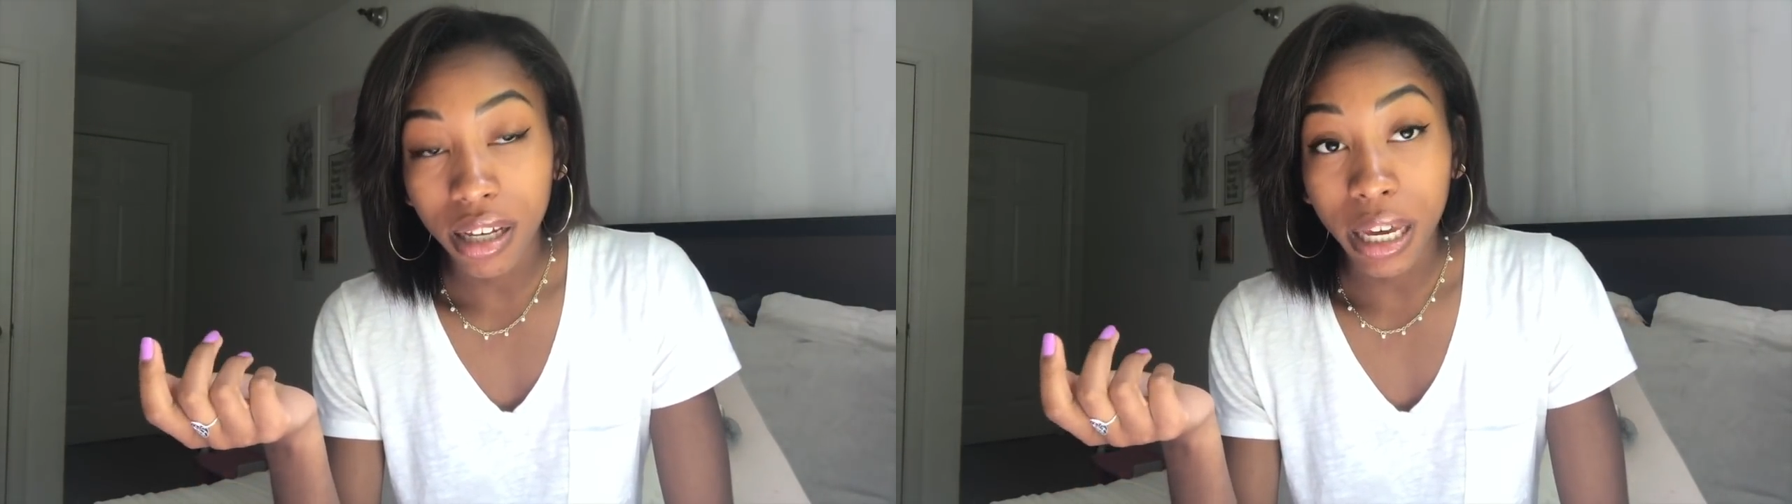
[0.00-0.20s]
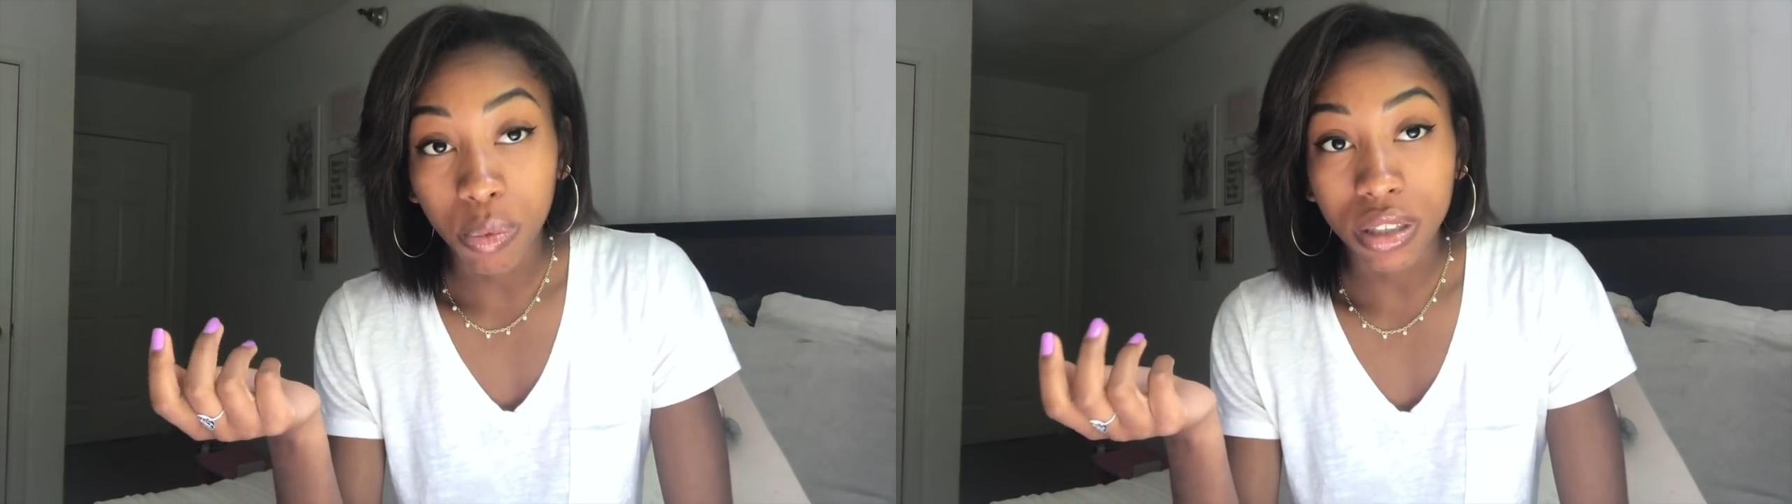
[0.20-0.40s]

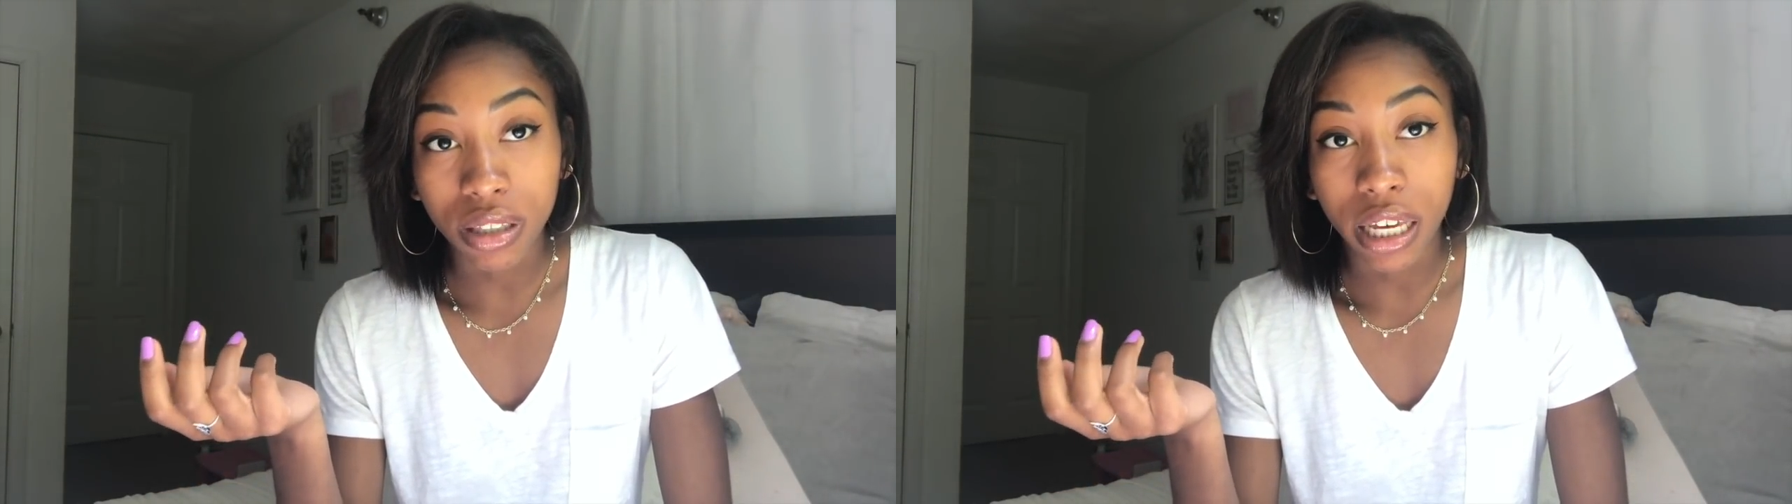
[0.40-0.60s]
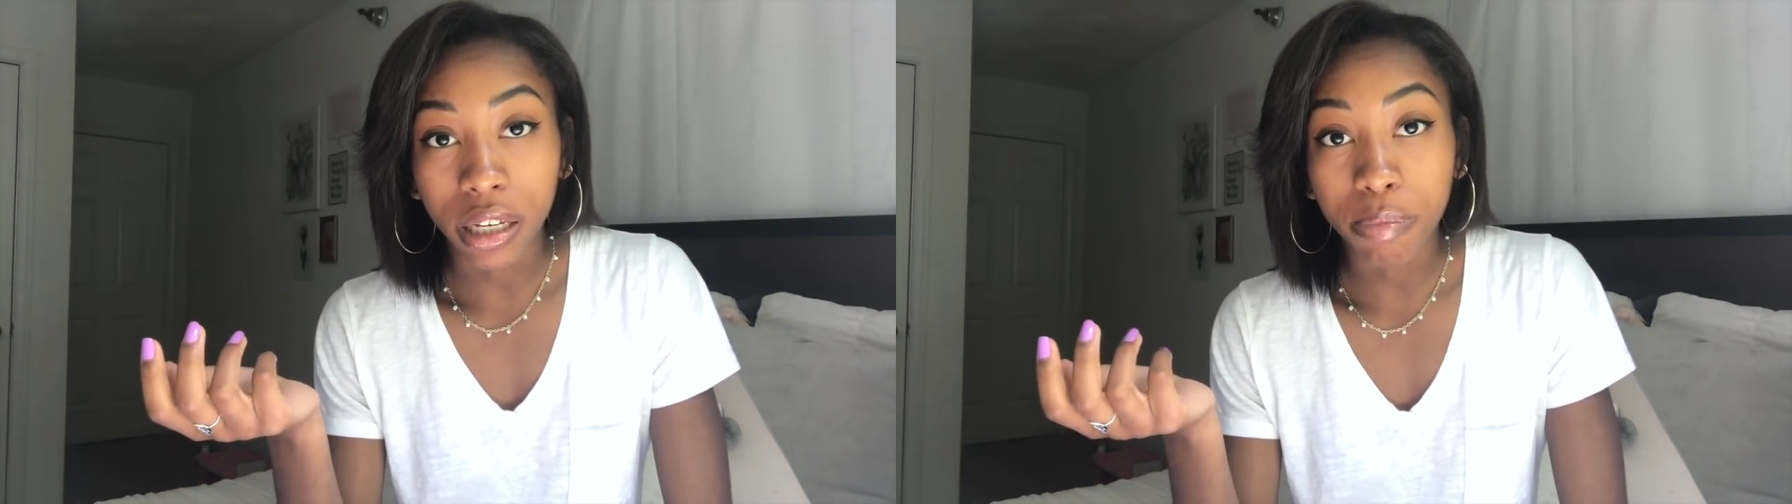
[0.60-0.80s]
it
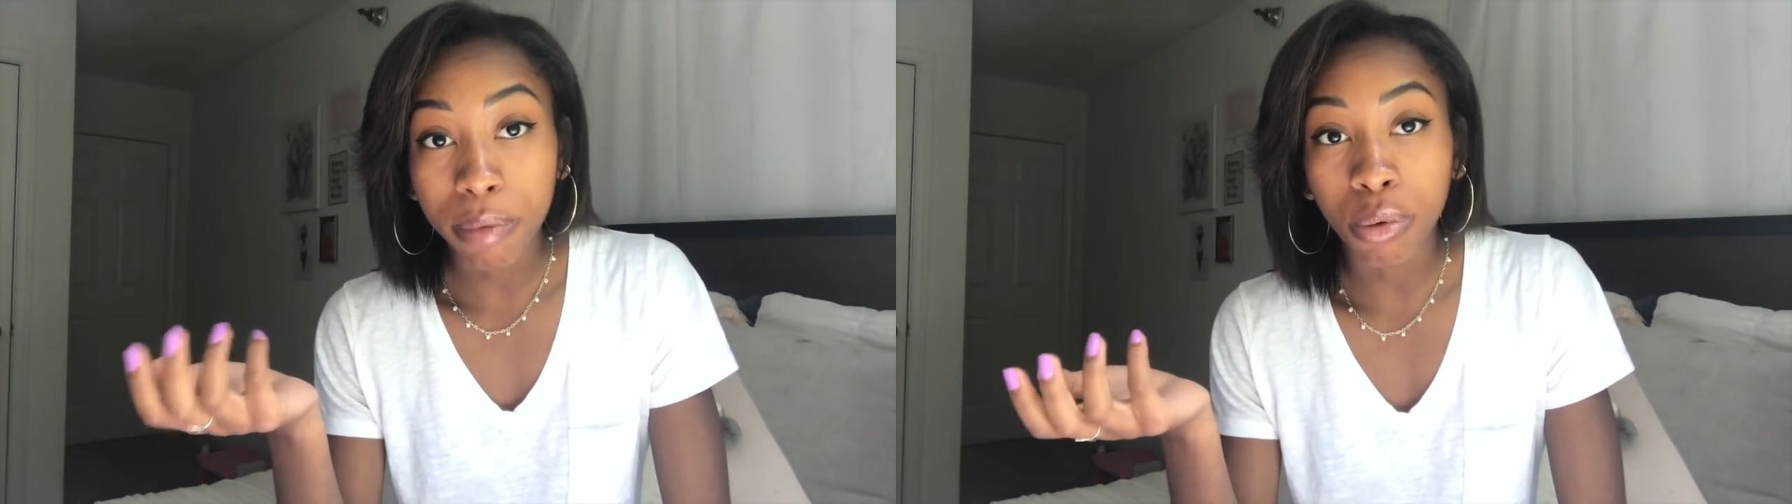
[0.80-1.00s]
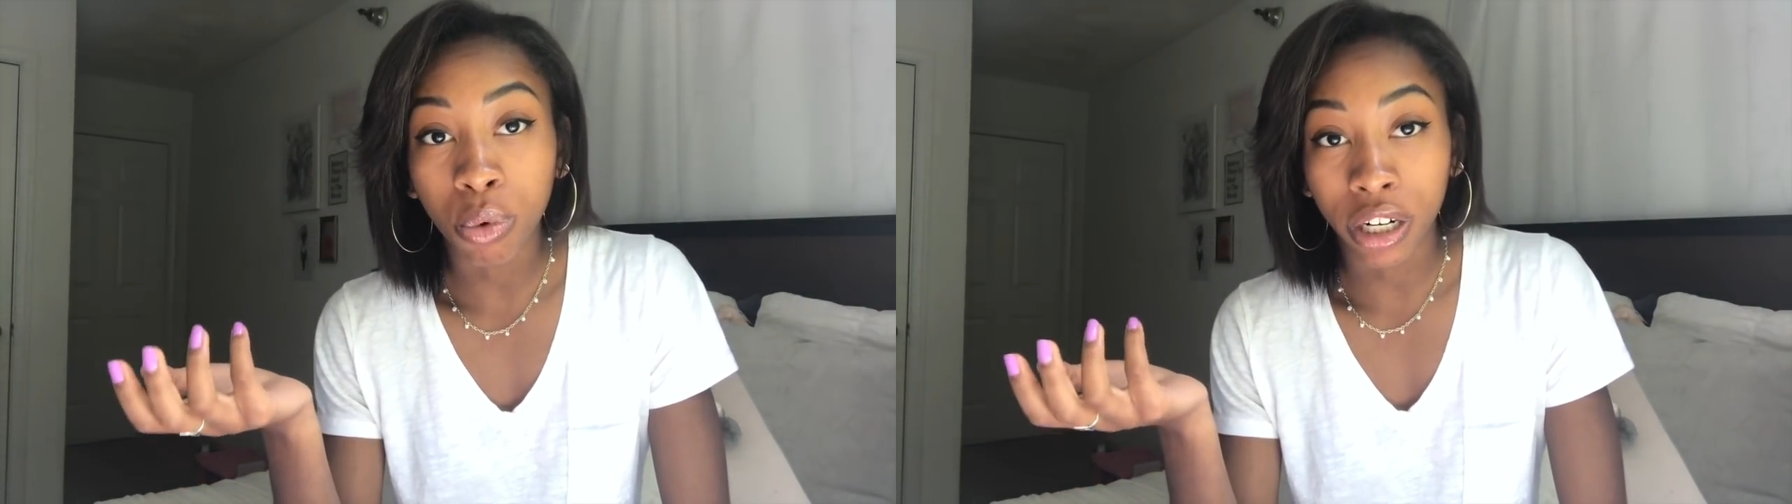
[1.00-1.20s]
was like
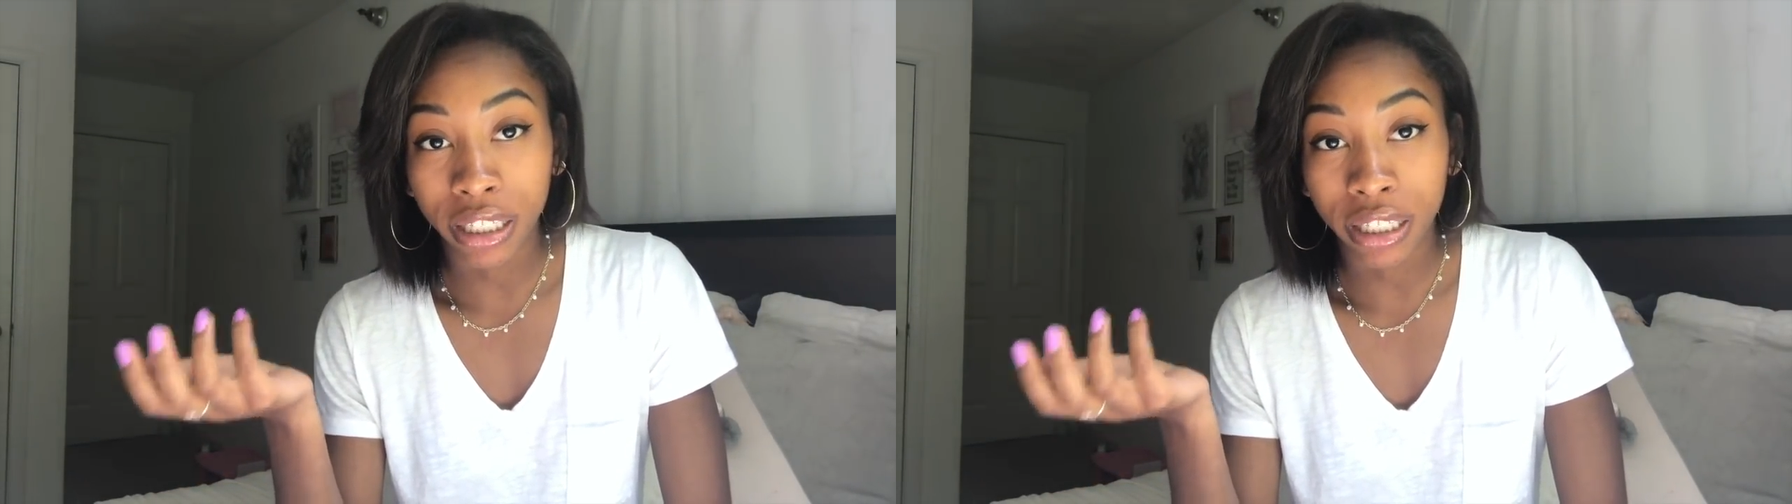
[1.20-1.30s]
people were